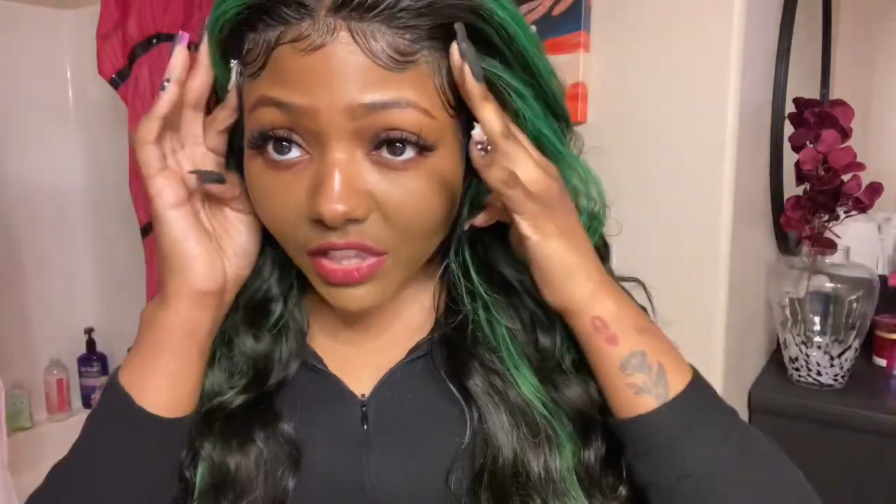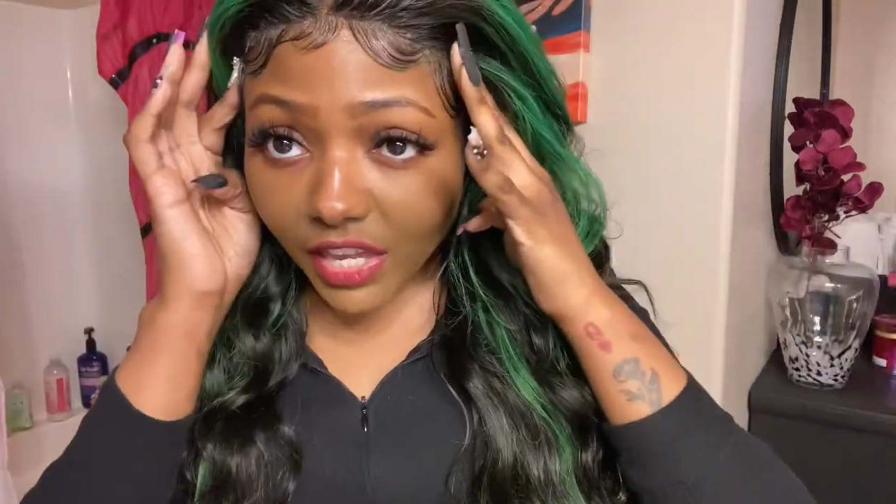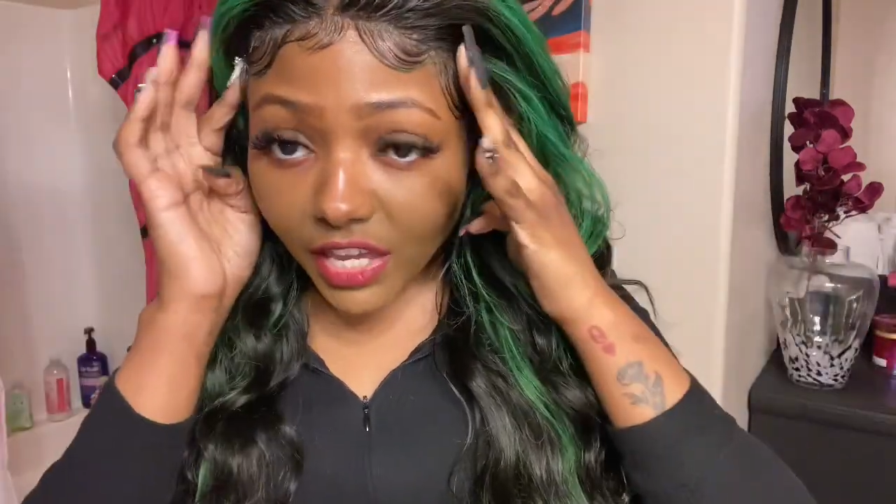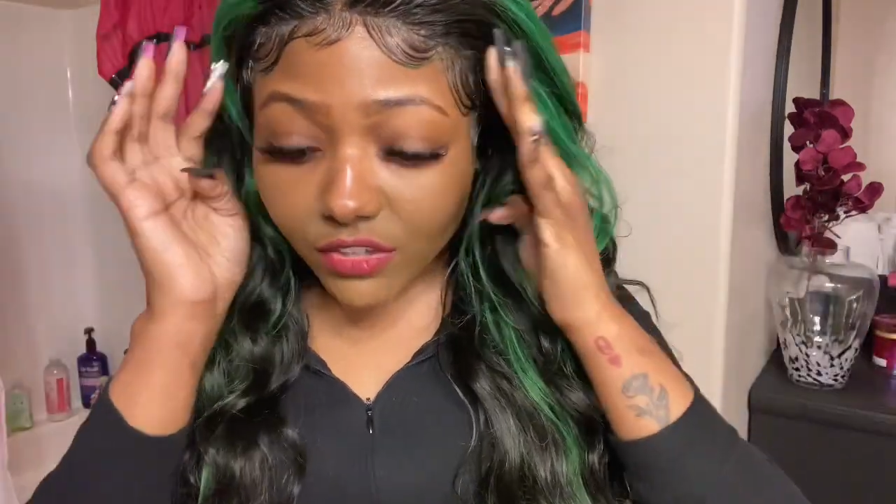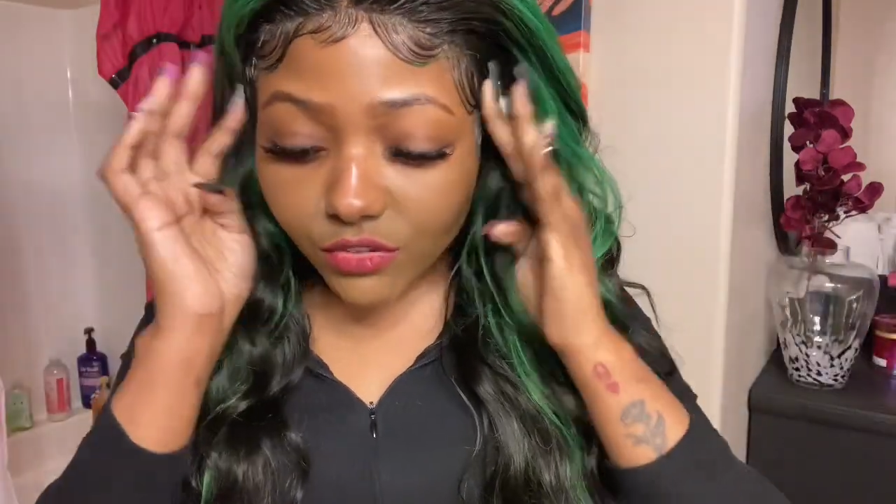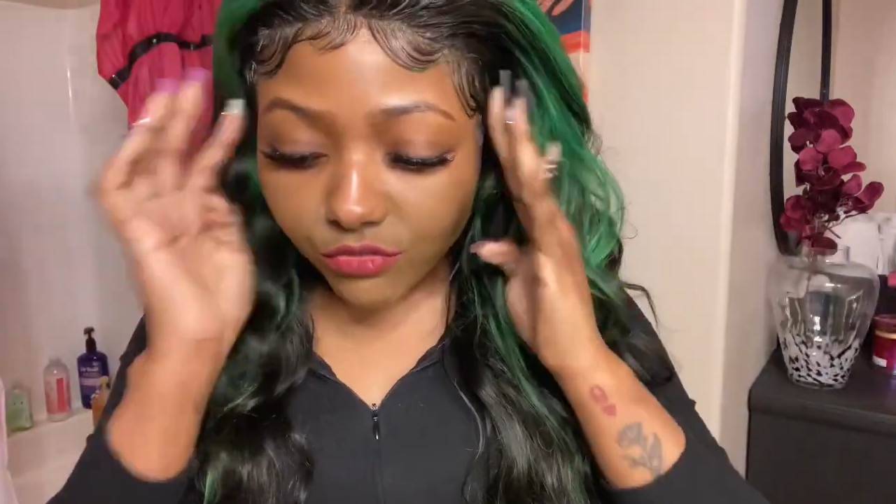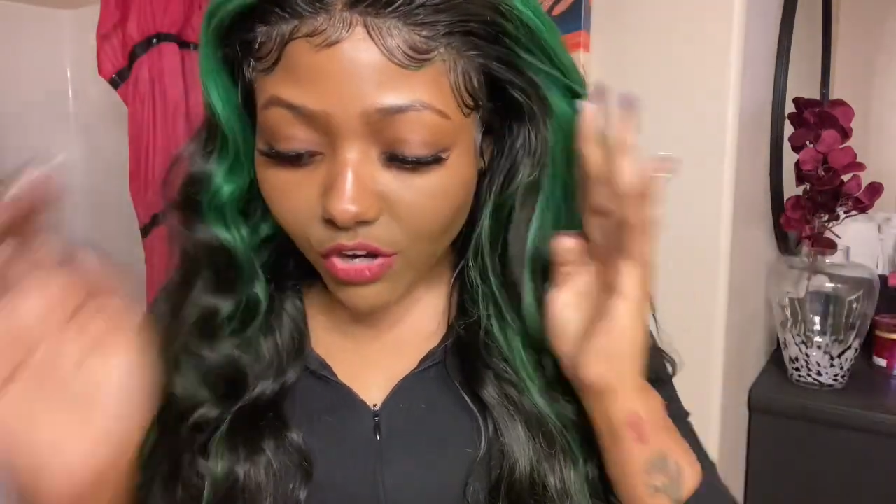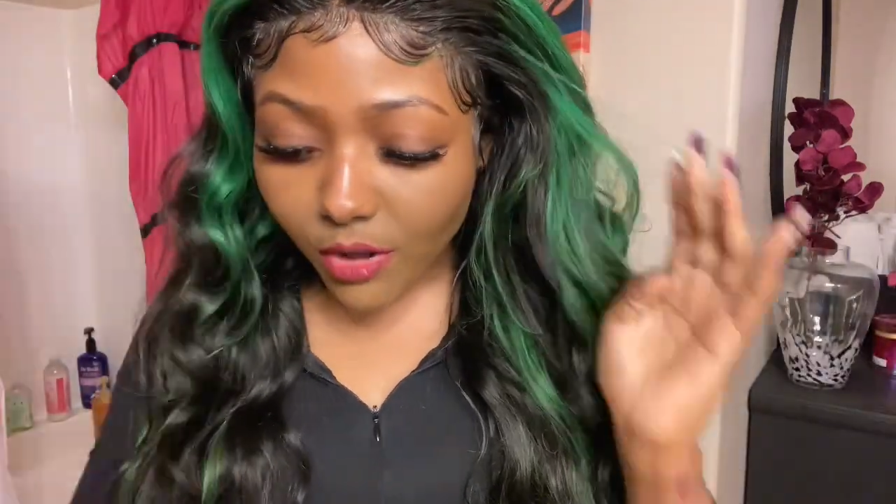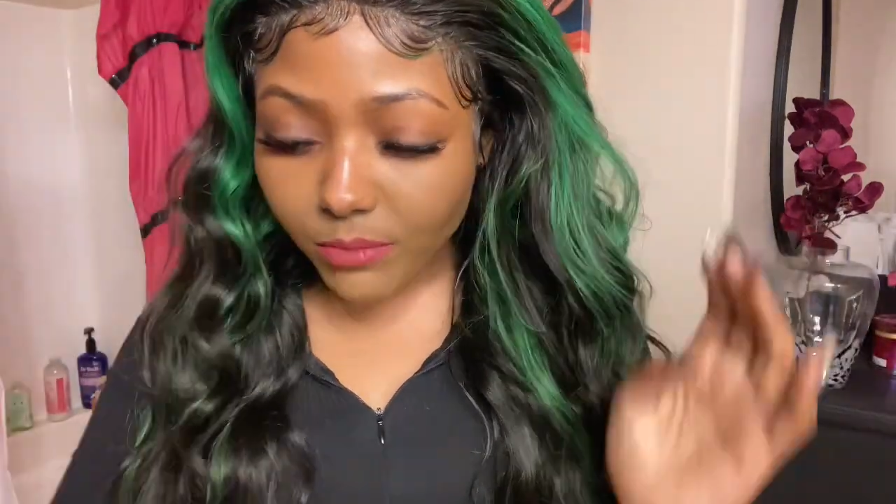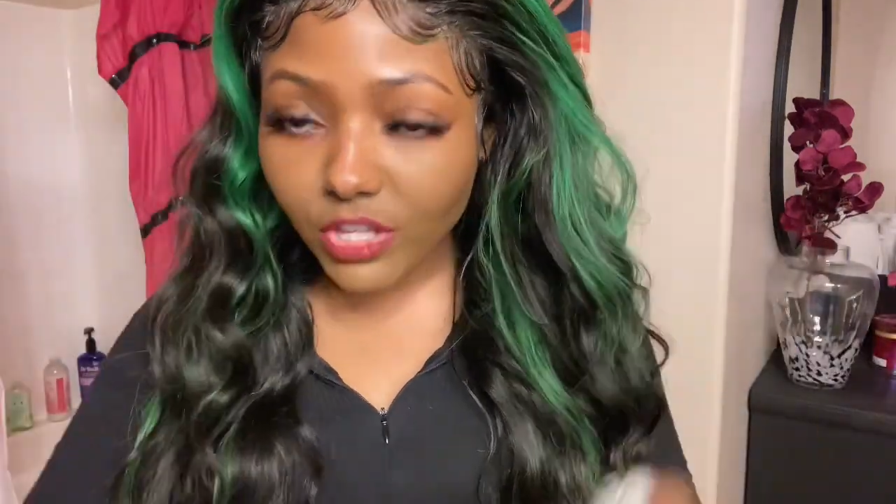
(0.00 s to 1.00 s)
lace
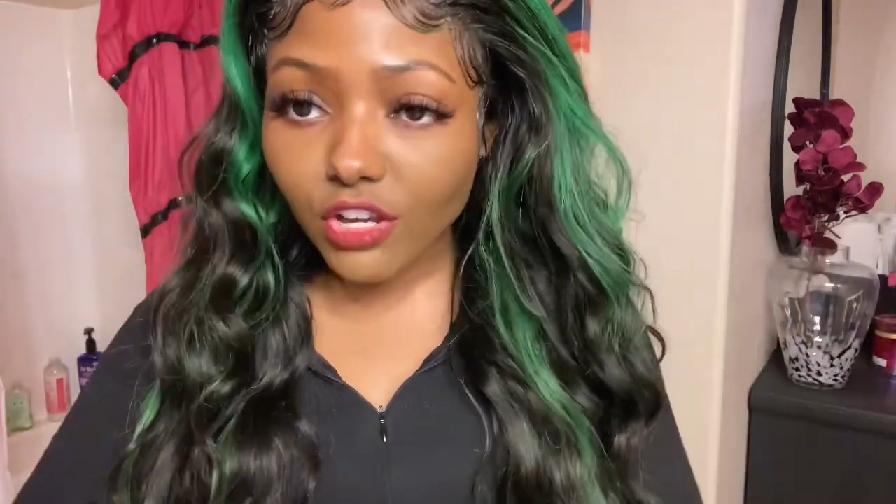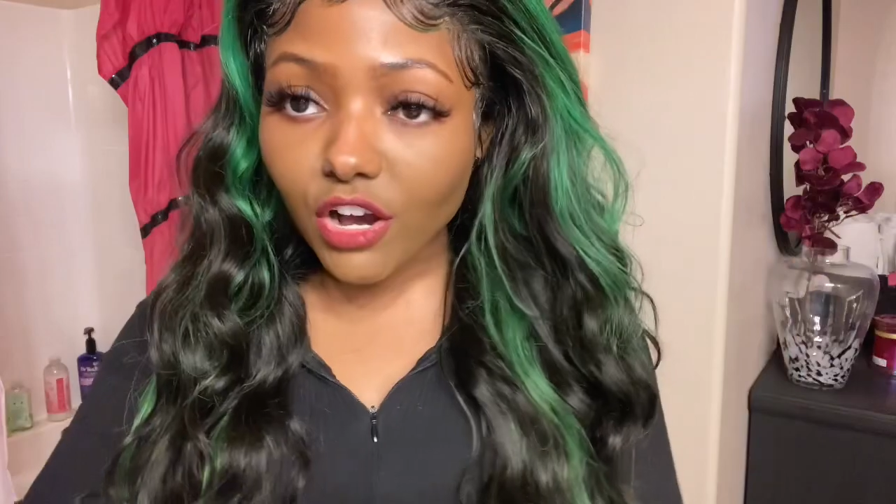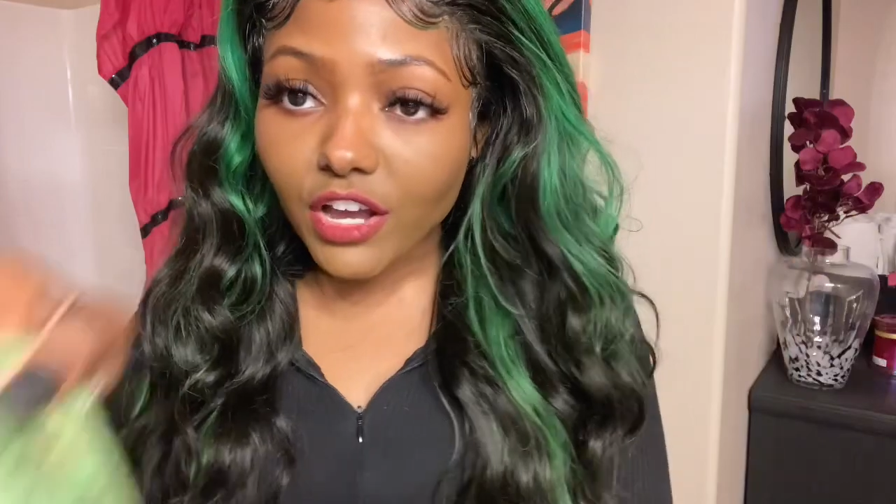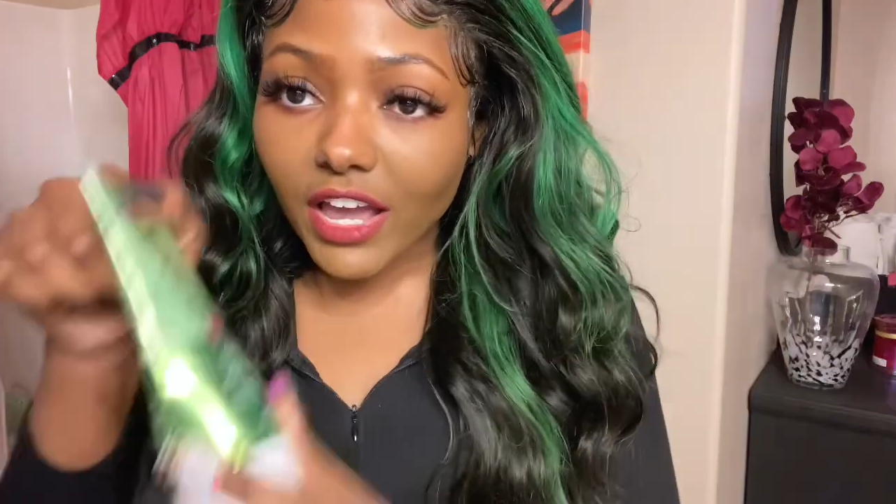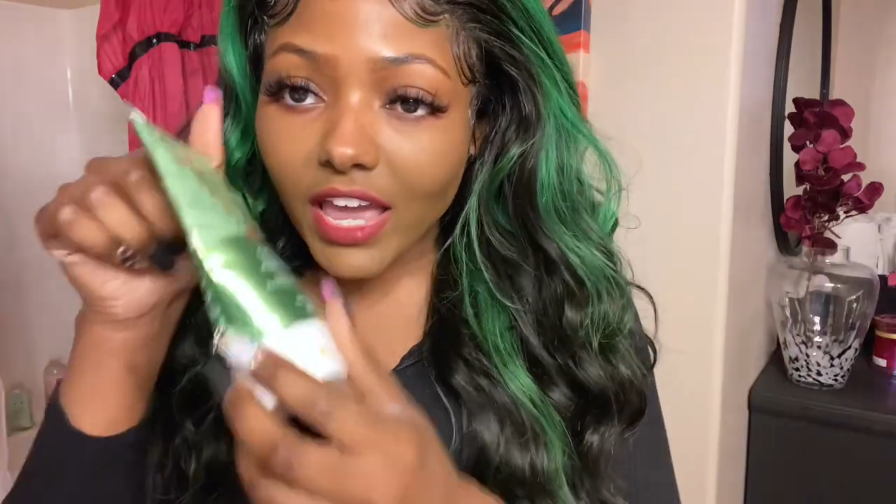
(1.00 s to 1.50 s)
from the gunk I